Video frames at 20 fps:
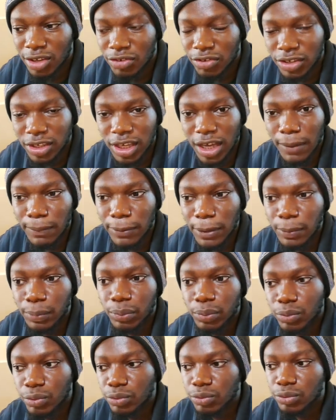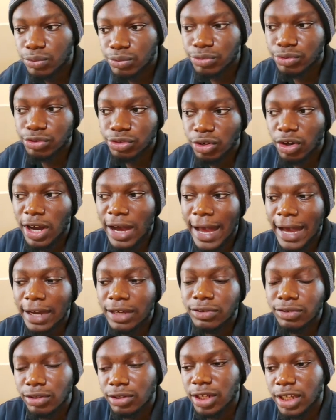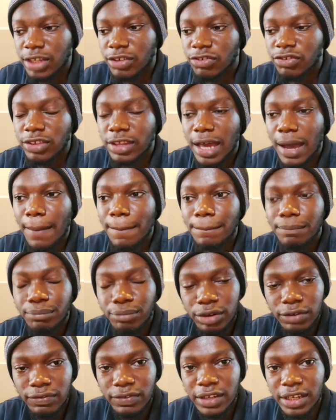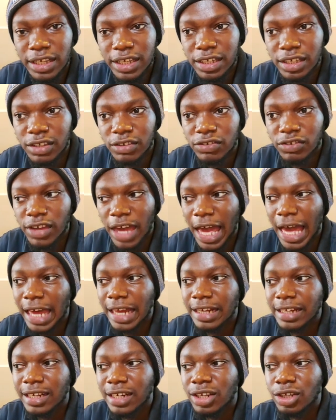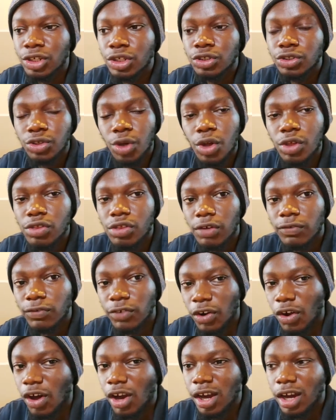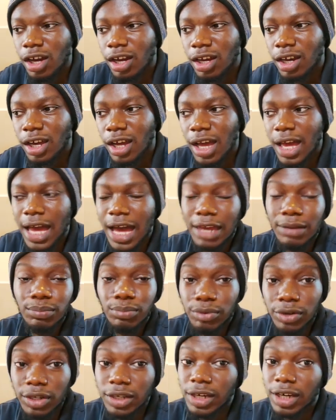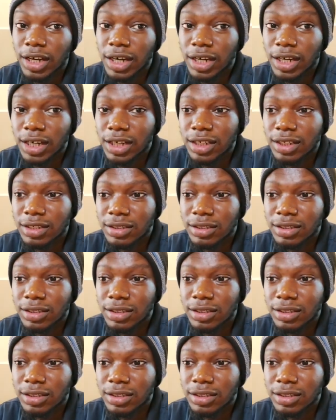You get people do not acknowledge that privilege and tons of luck and prayer,